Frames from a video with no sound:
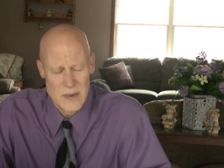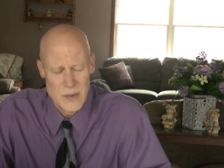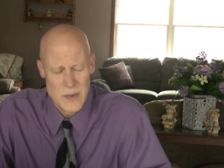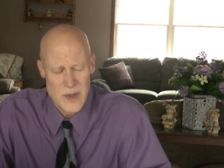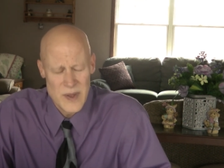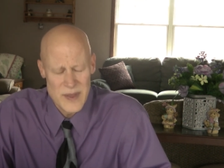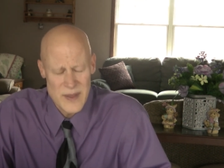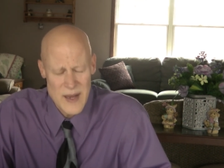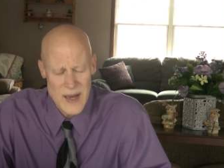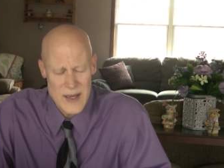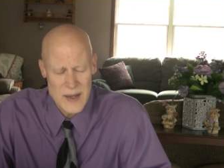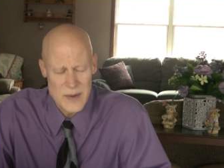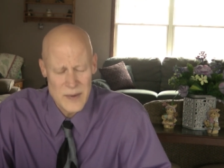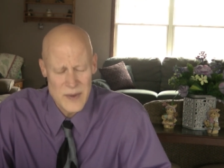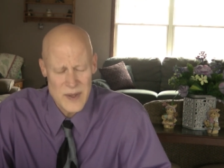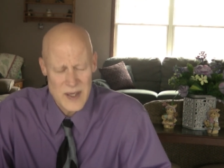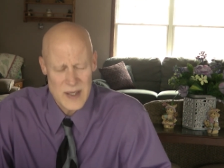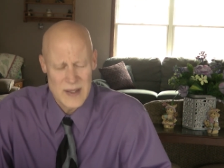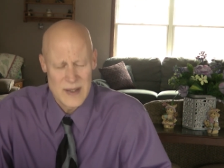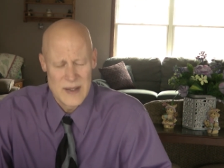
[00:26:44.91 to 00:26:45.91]
We thank you
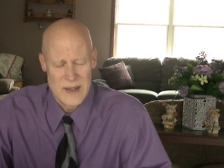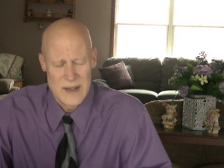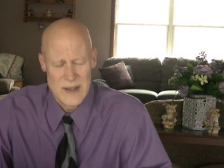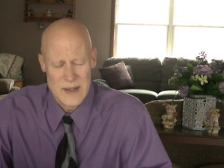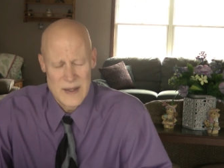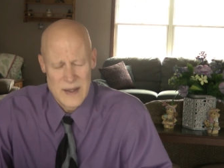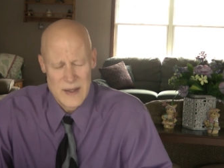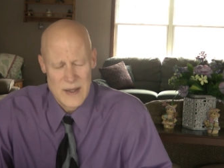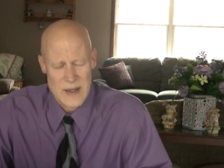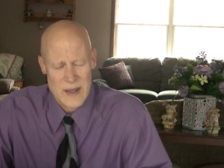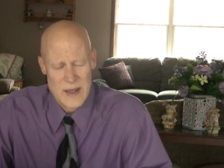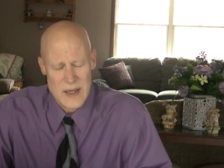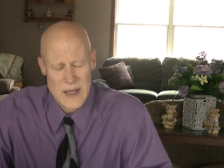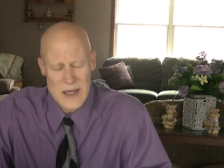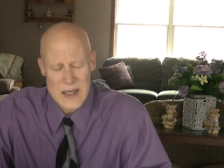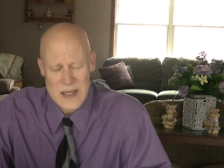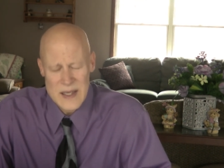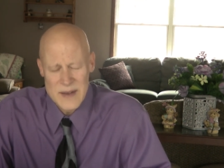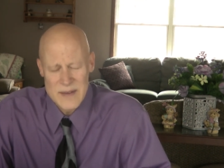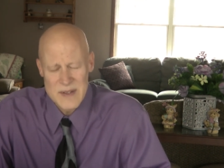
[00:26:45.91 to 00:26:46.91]
that
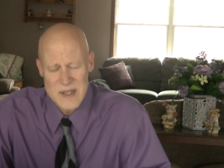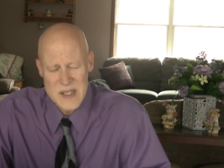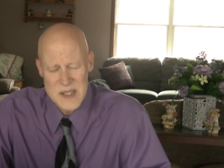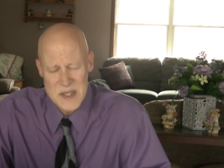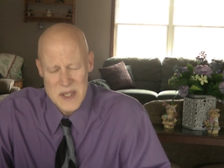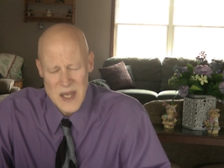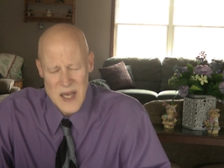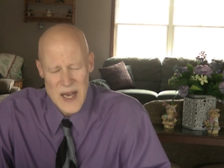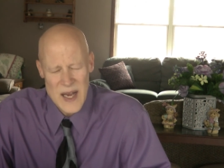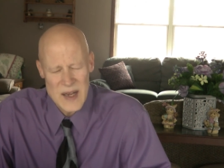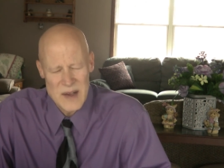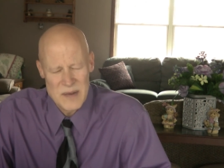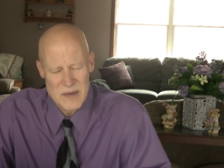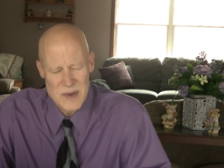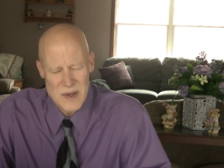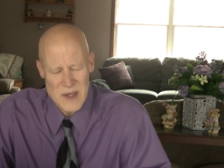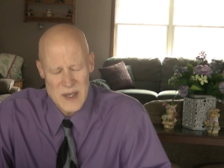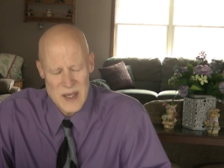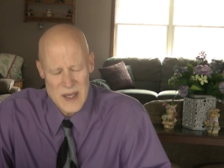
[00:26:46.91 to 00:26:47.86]
he lived his life and